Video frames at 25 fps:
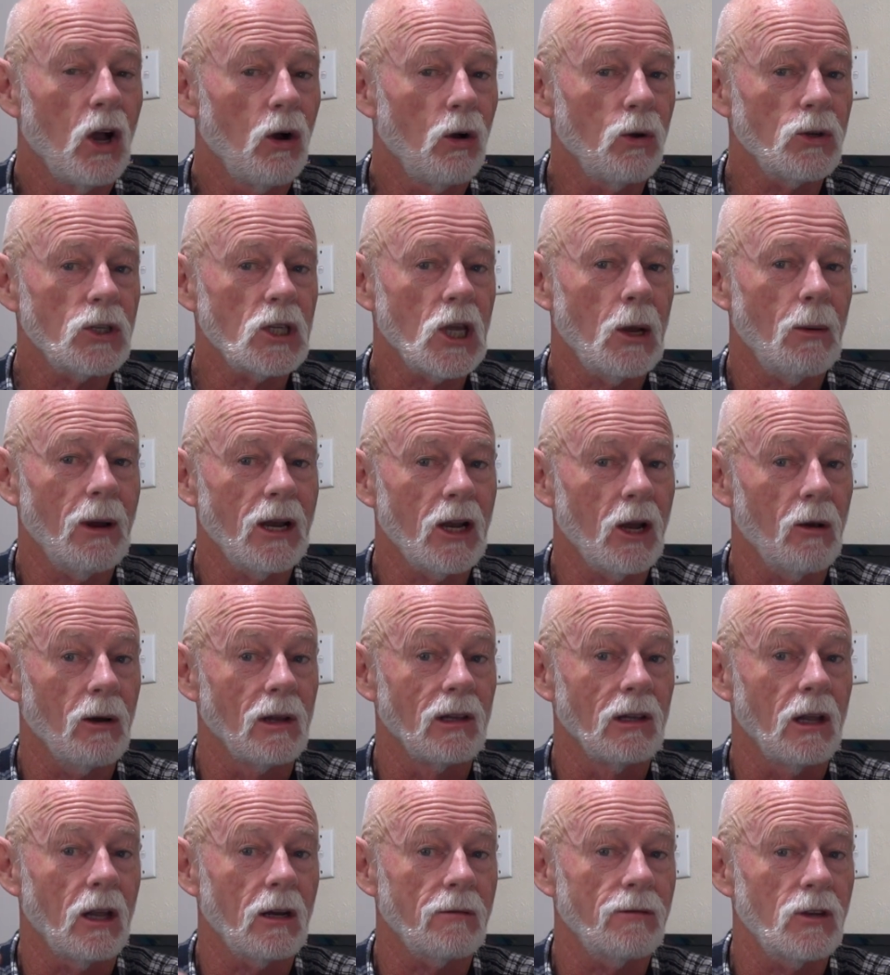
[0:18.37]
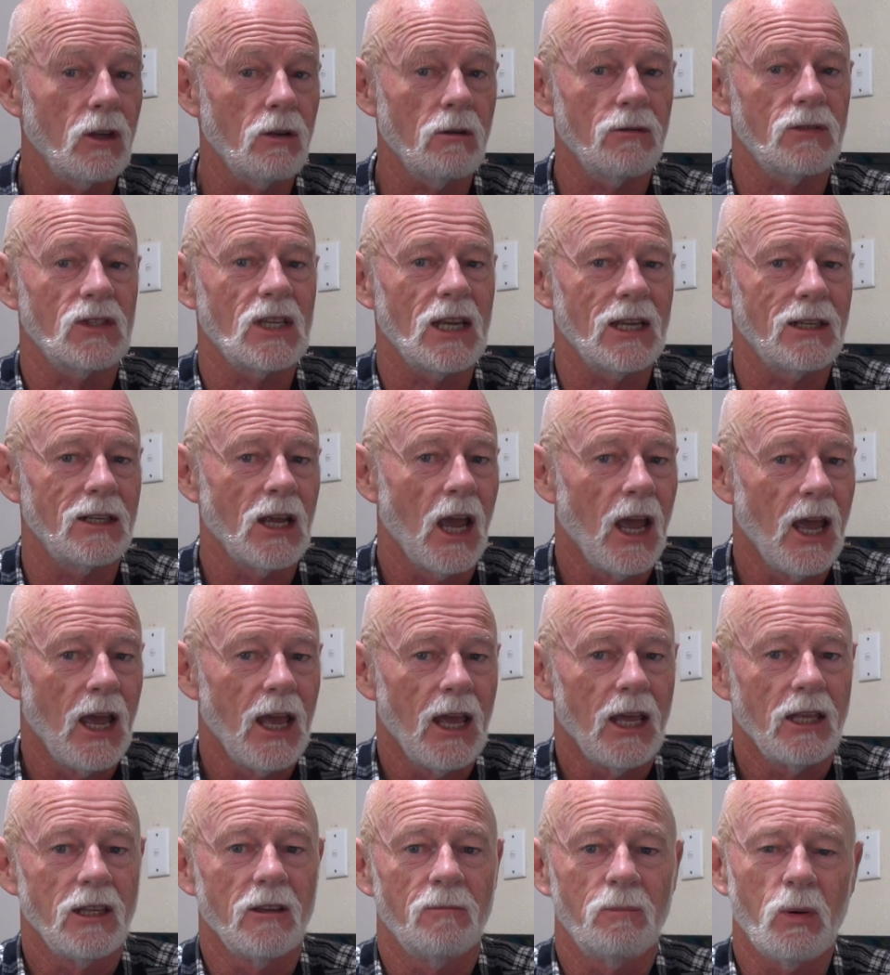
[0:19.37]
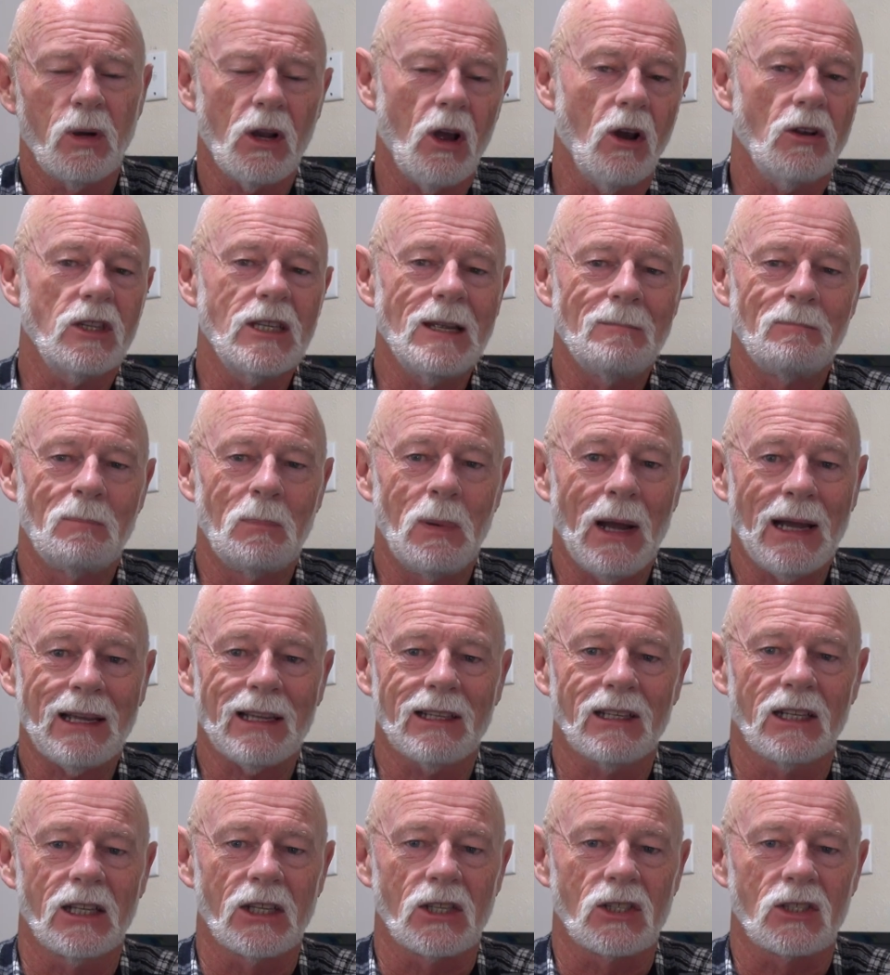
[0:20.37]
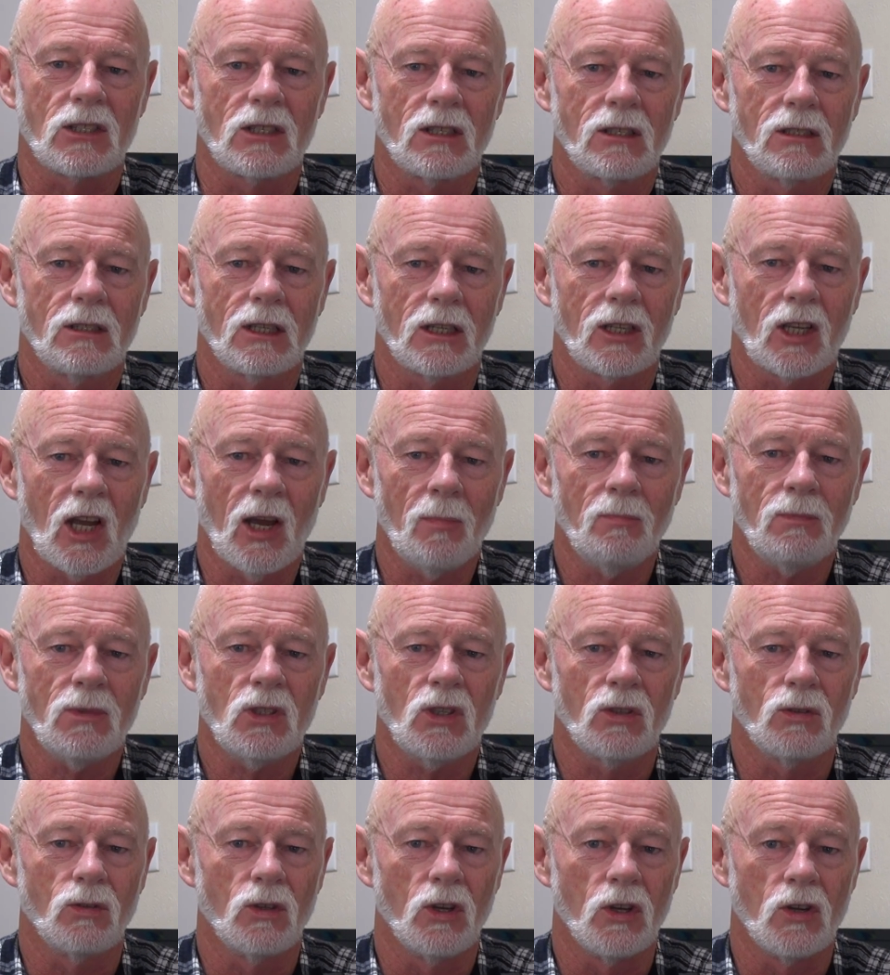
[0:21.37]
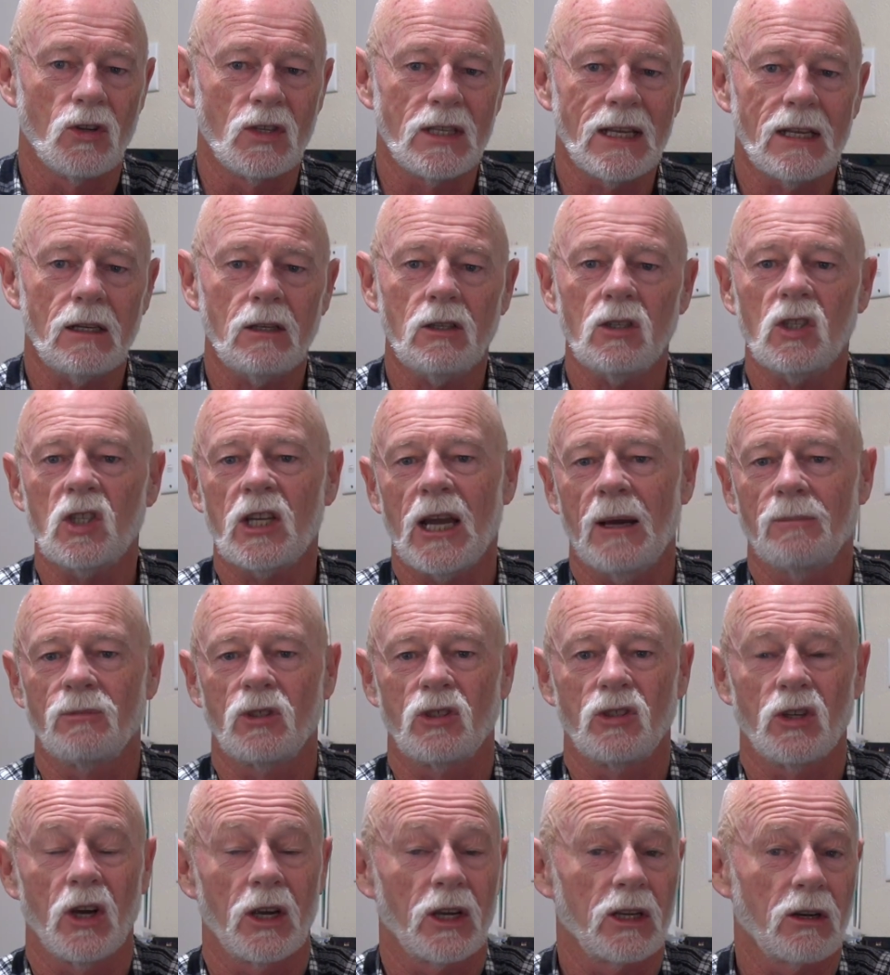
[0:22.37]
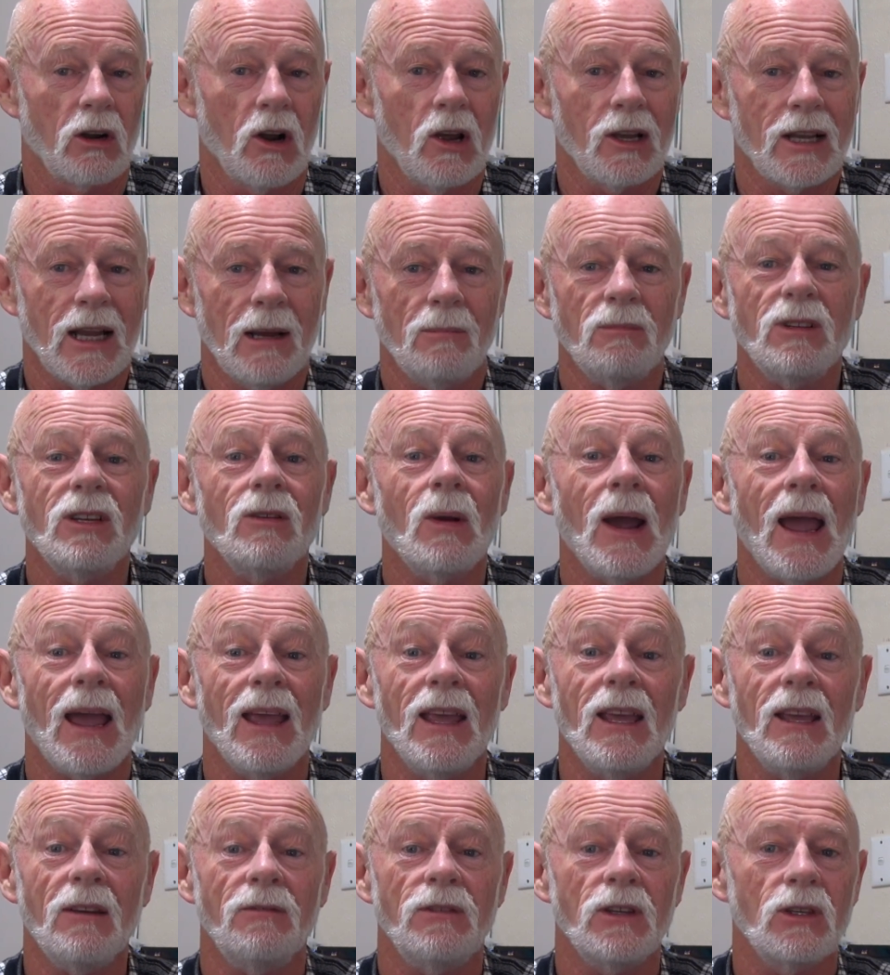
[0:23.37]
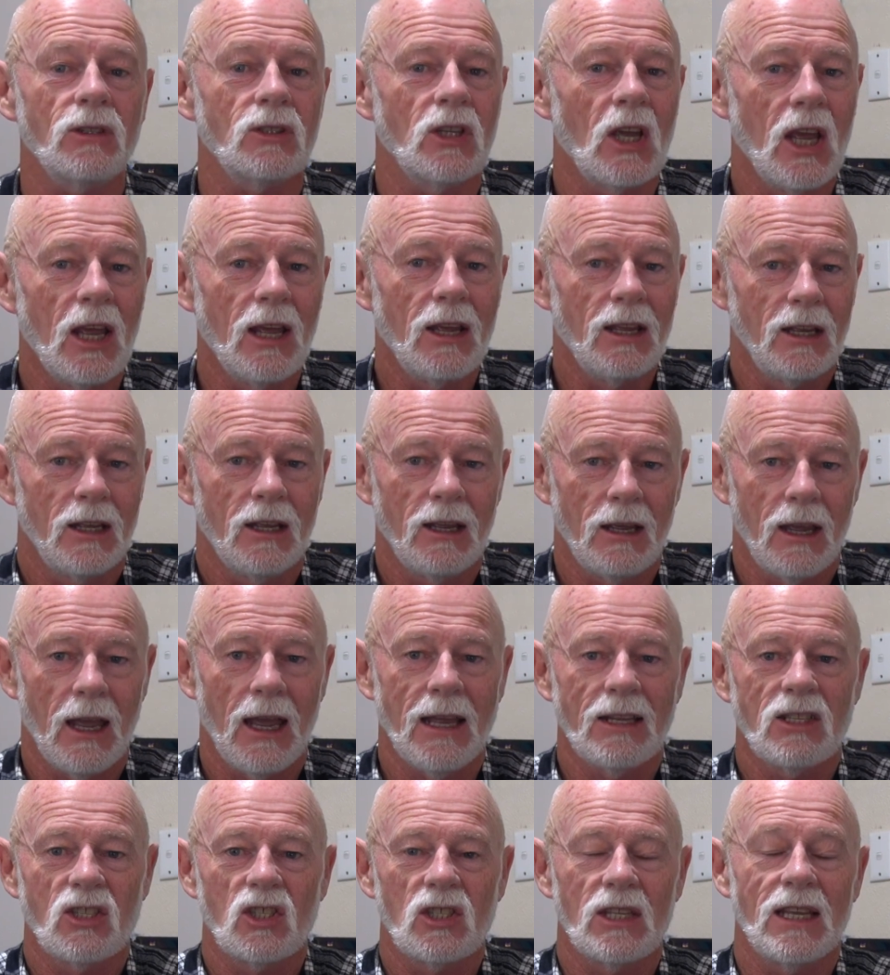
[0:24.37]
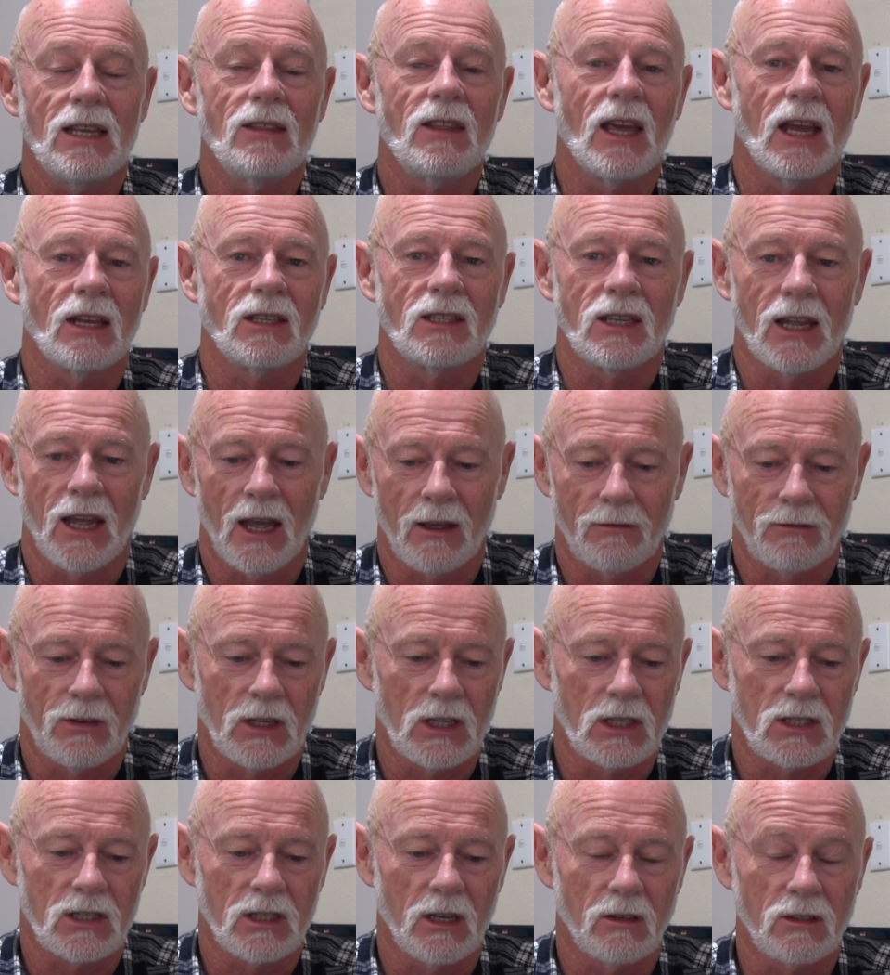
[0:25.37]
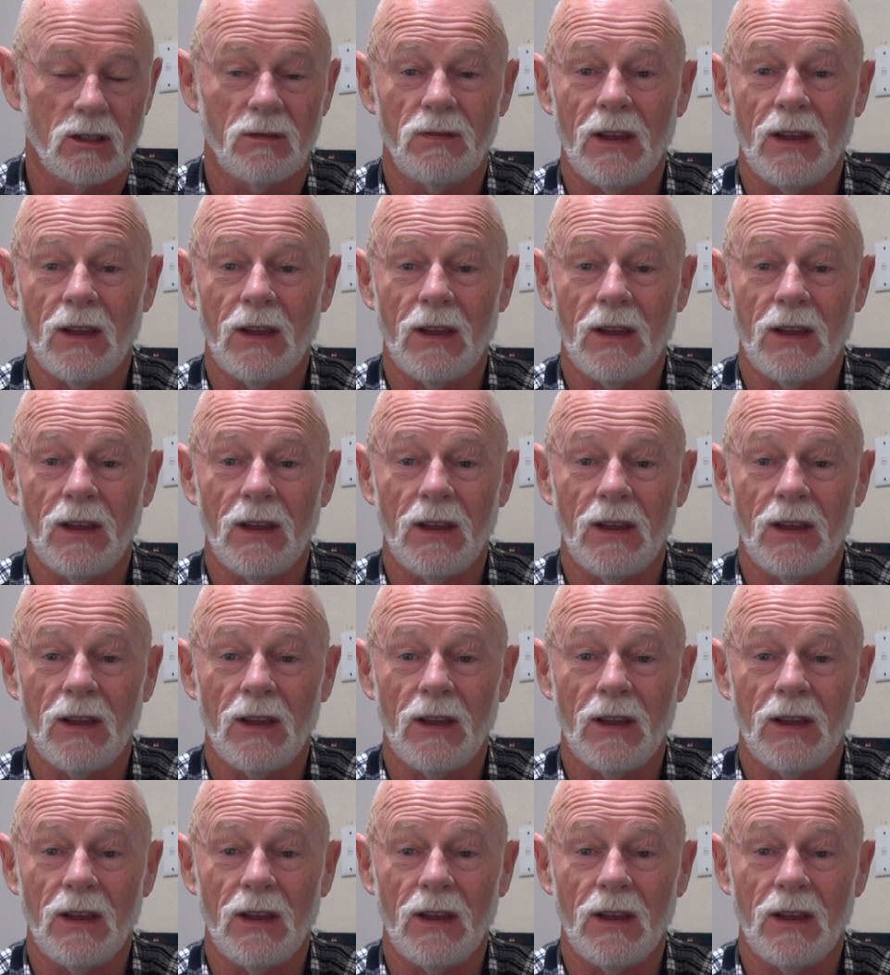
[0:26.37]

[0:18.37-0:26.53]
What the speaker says: Also, I know a lot of you have said you've put it on your bucket list to come to New Zealand, come to Tokoroa, come to our airfield and see that tower for yourselves.